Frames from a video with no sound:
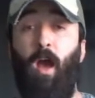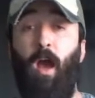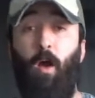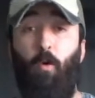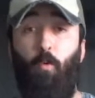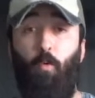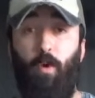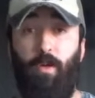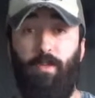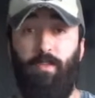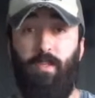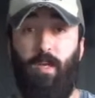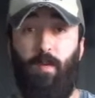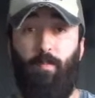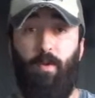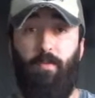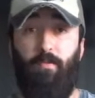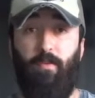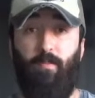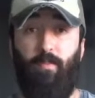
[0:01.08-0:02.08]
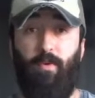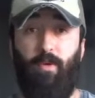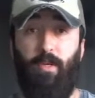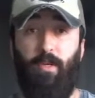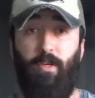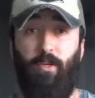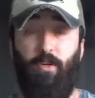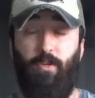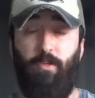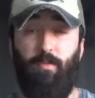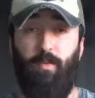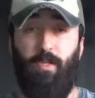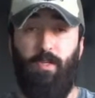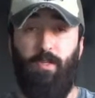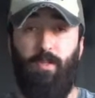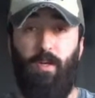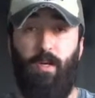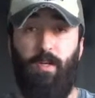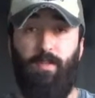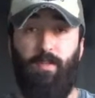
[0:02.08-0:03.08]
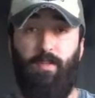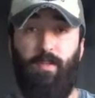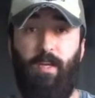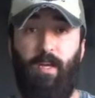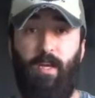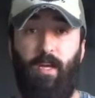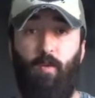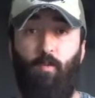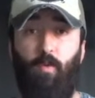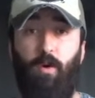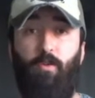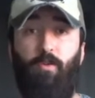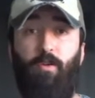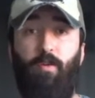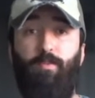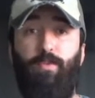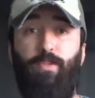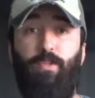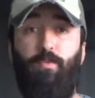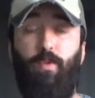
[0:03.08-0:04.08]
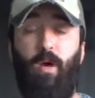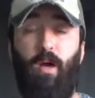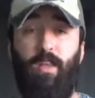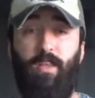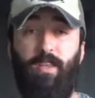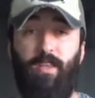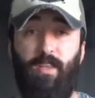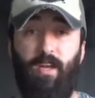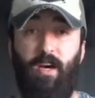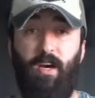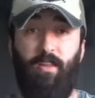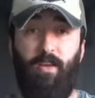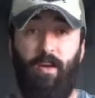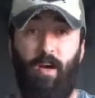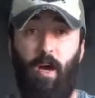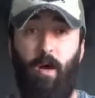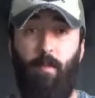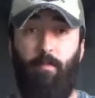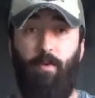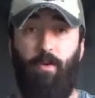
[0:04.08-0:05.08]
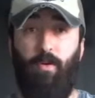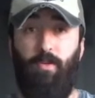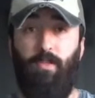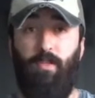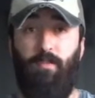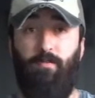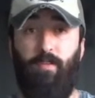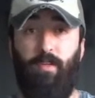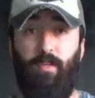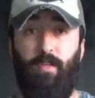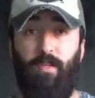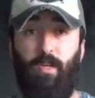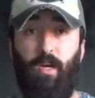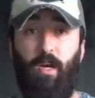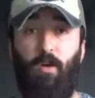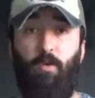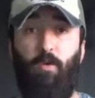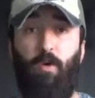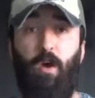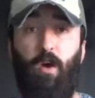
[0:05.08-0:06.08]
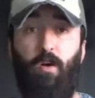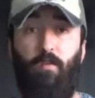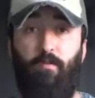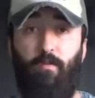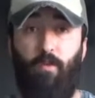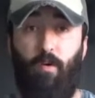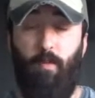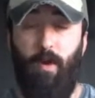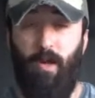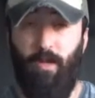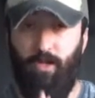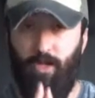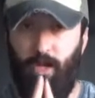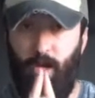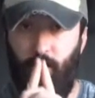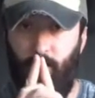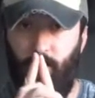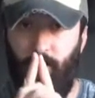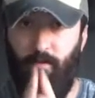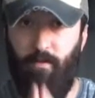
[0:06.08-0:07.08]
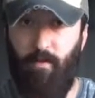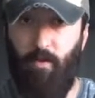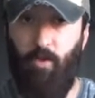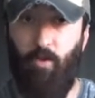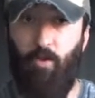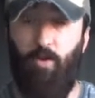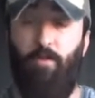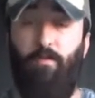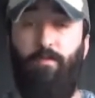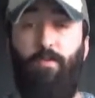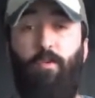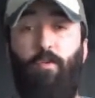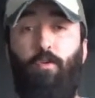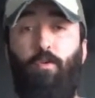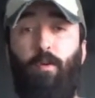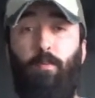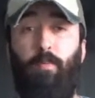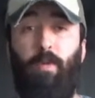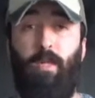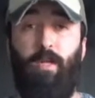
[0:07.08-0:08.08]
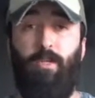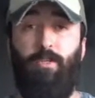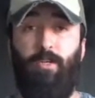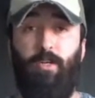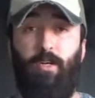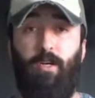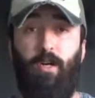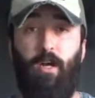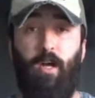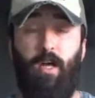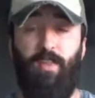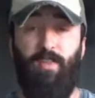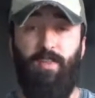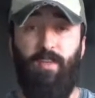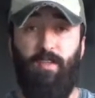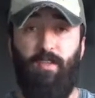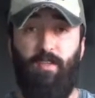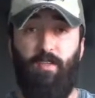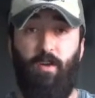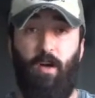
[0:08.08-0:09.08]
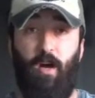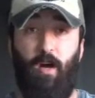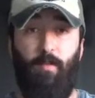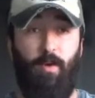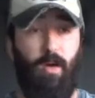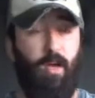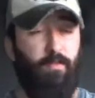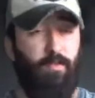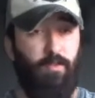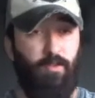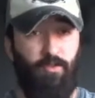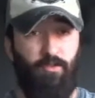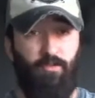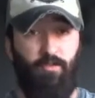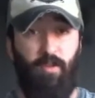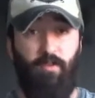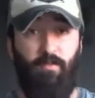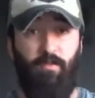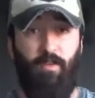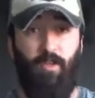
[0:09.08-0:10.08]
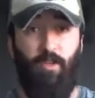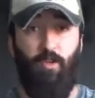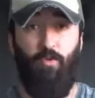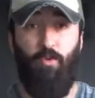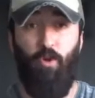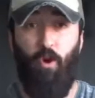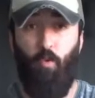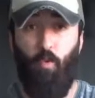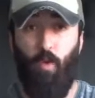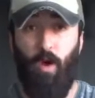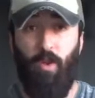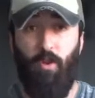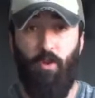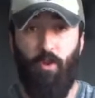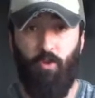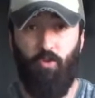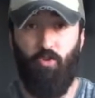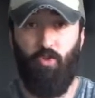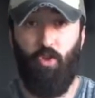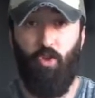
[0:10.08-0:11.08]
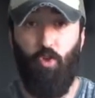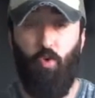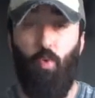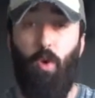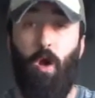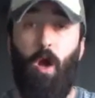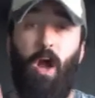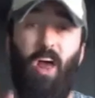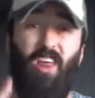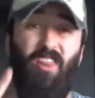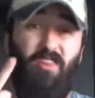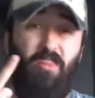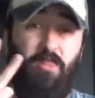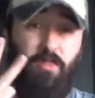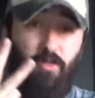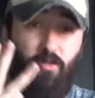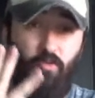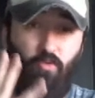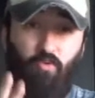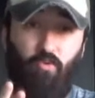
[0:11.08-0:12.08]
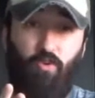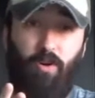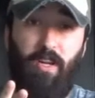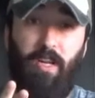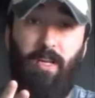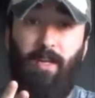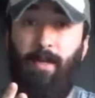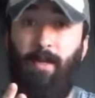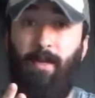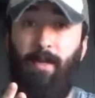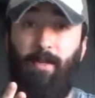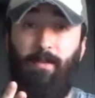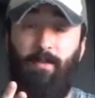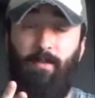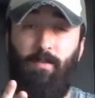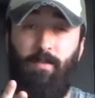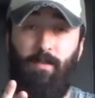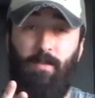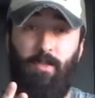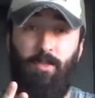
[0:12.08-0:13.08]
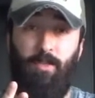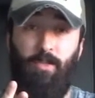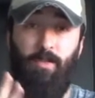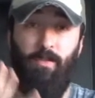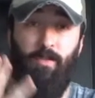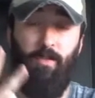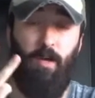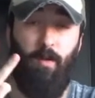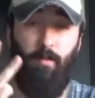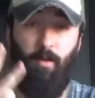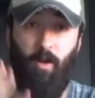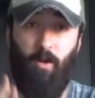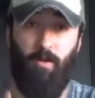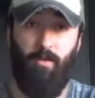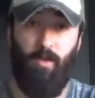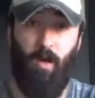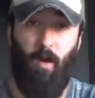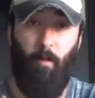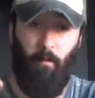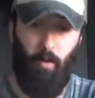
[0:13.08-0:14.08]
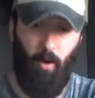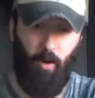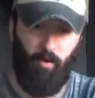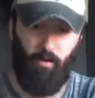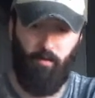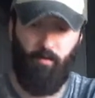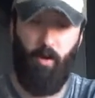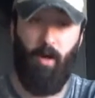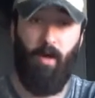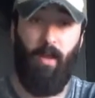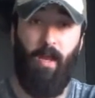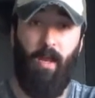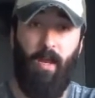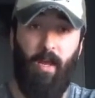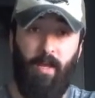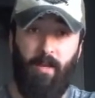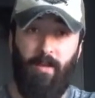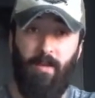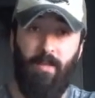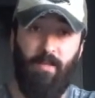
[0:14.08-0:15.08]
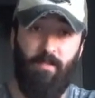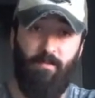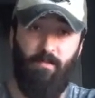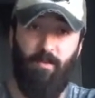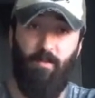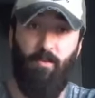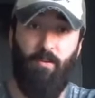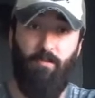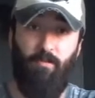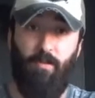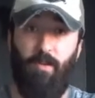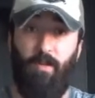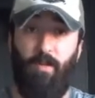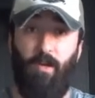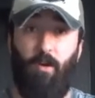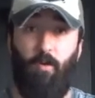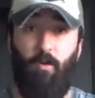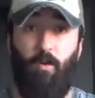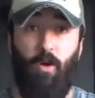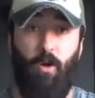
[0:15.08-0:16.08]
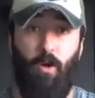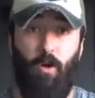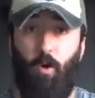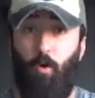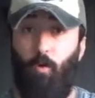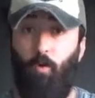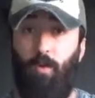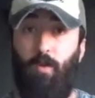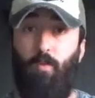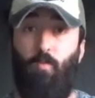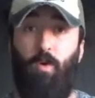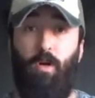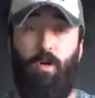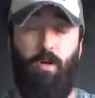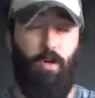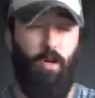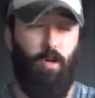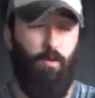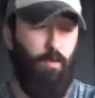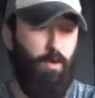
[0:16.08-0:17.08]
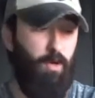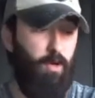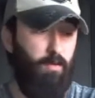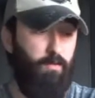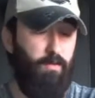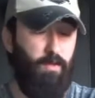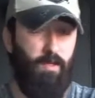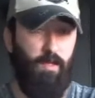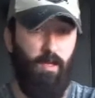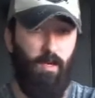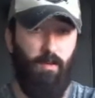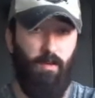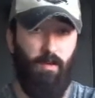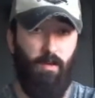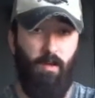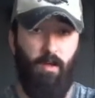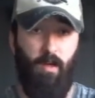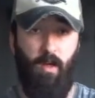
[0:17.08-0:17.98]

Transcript: What's up everybody, Cosmic Titan here. Welcome to another unboxing video for my channel for your viewing pleasure. This time I have a treat for you, not one, not two, three collector's editions I'm going to unbox right here in this very video, all in one go, one after the other.